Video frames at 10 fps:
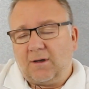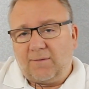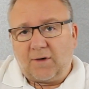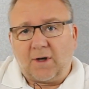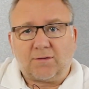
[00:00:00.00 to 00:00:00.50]

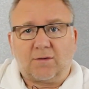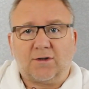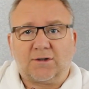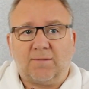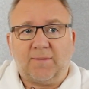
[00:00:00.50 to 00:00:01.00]
If you go to a
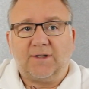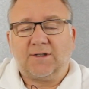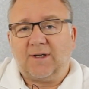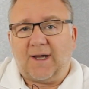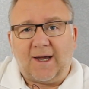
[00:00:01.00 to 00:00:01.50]
customer
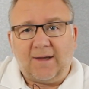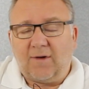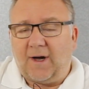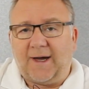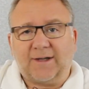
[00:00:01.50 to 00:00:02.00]
meeting, you've
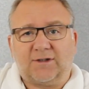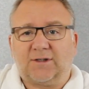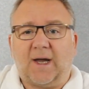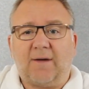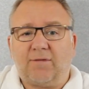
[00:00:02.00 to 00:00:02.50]
got access
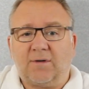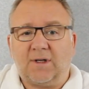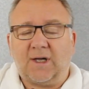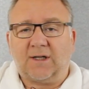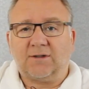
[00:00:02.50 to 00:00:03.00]
to everything
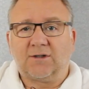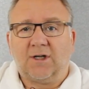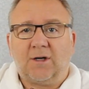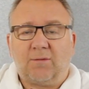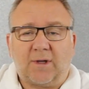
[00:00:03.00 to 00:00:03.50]
at your hands
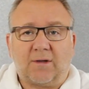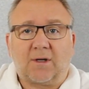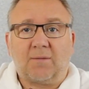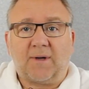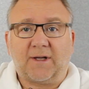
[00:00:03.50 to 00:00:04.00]
without
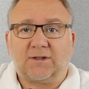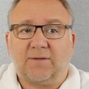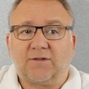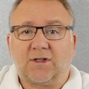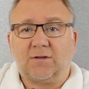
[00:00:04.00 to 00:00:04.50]
the complexity
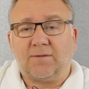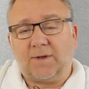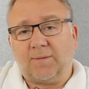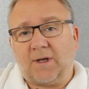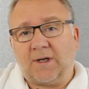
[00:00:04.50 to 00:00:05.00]
of setting up
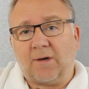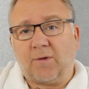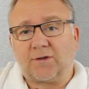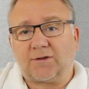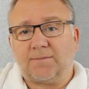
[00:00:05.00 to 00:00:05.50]
VPN
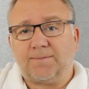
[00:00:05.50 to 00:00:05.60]
networks.